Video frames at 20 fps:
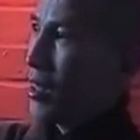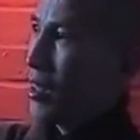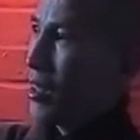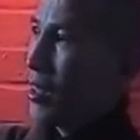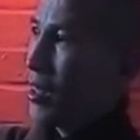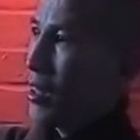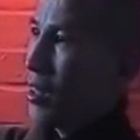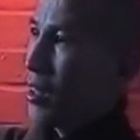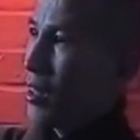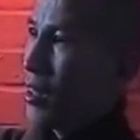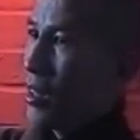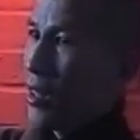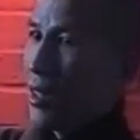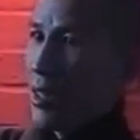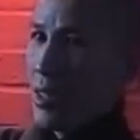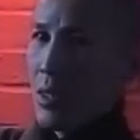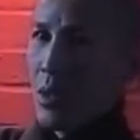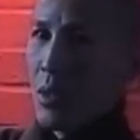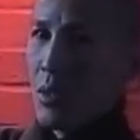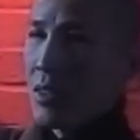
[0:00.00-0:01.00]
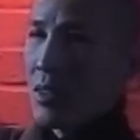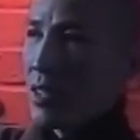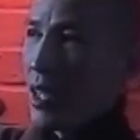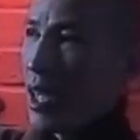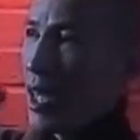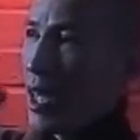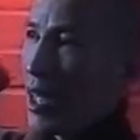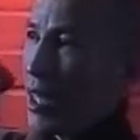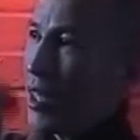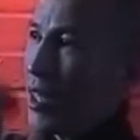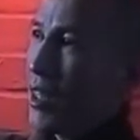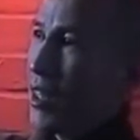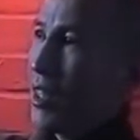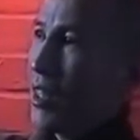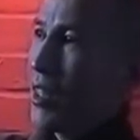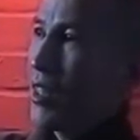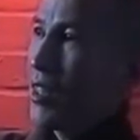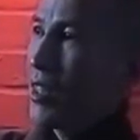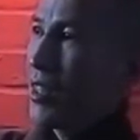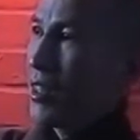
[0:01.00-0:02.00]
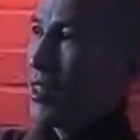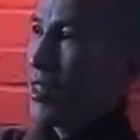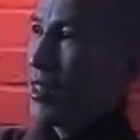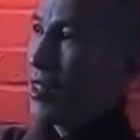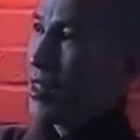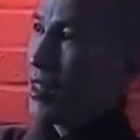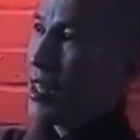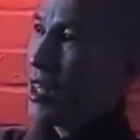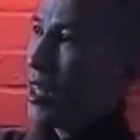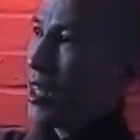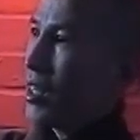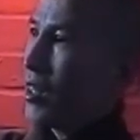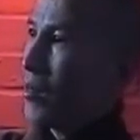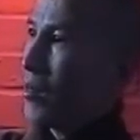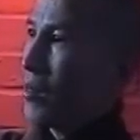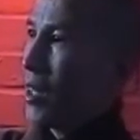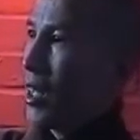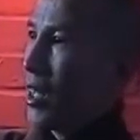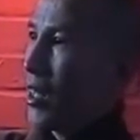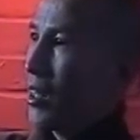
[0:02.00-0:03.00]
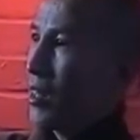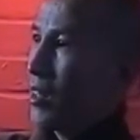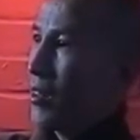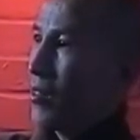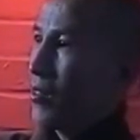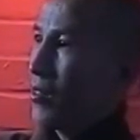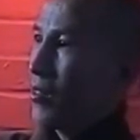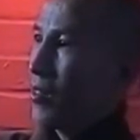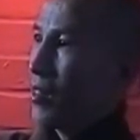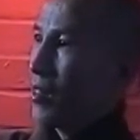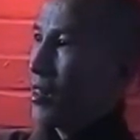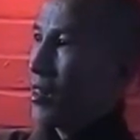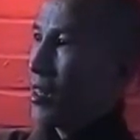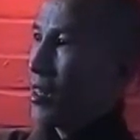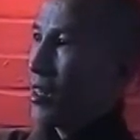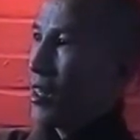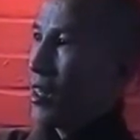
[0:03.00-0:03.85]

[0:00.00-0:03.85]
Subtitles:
of that, you taste the taste of that,